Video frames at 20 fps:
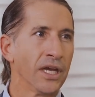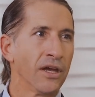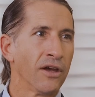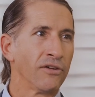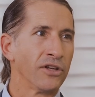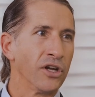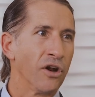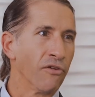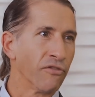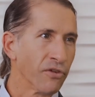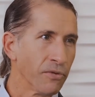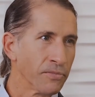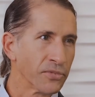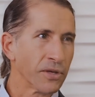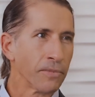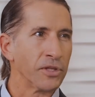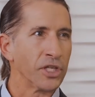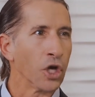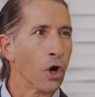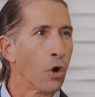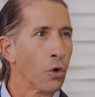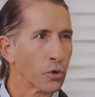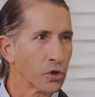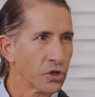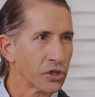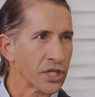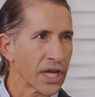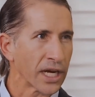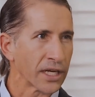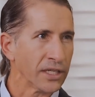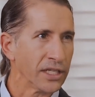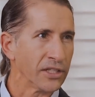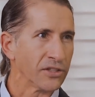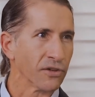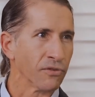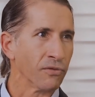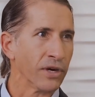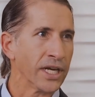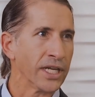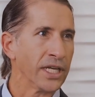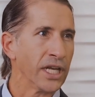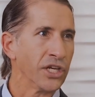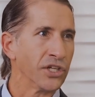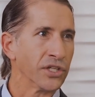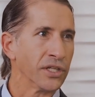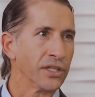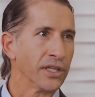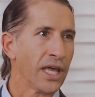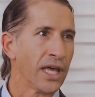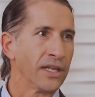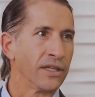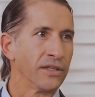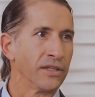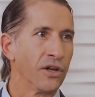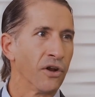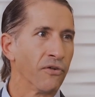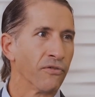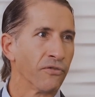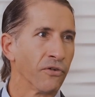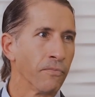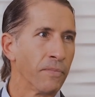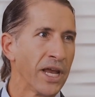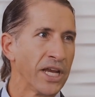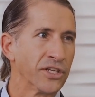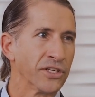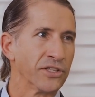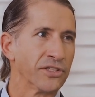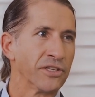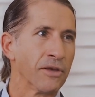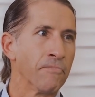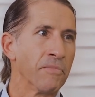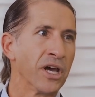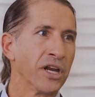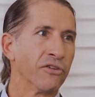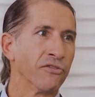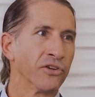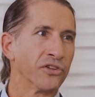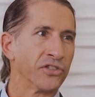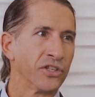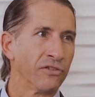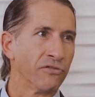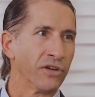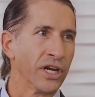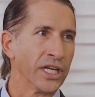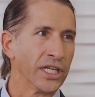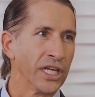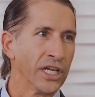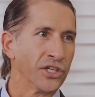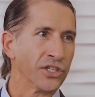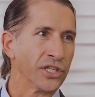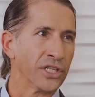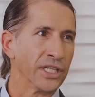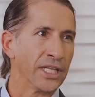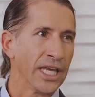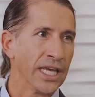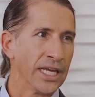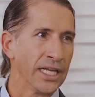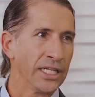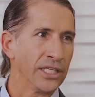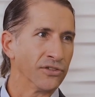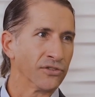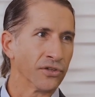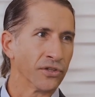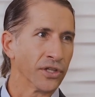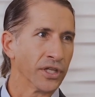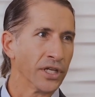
you know, from some of the older techniques of radiation that, you know, for patients that might have received radiation in the 80s or the